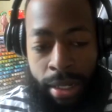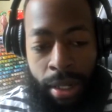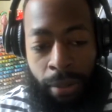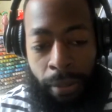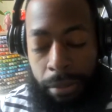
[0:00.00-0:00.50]
US.
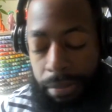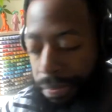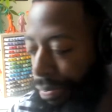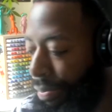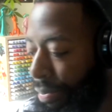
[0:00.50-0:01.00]
So
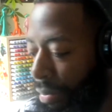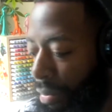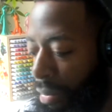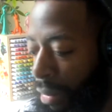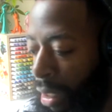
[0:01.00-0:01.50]

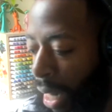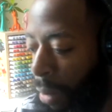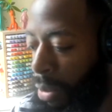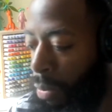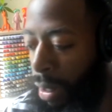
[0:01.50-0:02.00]

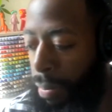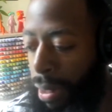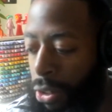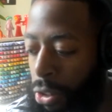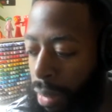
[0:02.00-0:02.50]
that was what
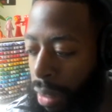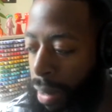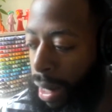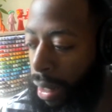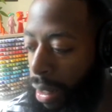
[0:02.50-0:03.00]
appealed to me
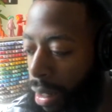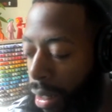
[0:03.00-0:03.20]
about it.